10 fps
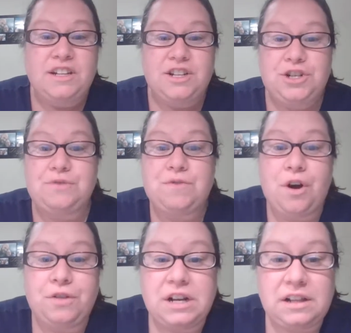Did you
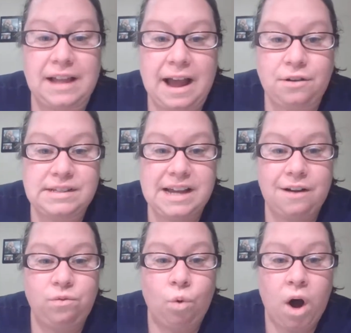know the clouds
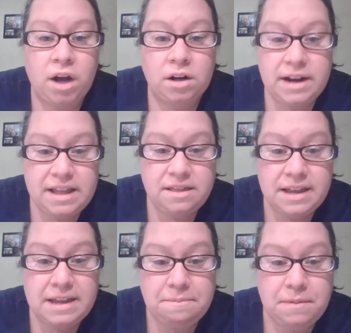have water in
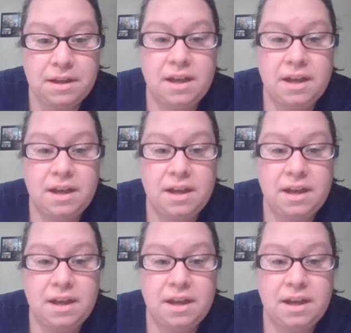them?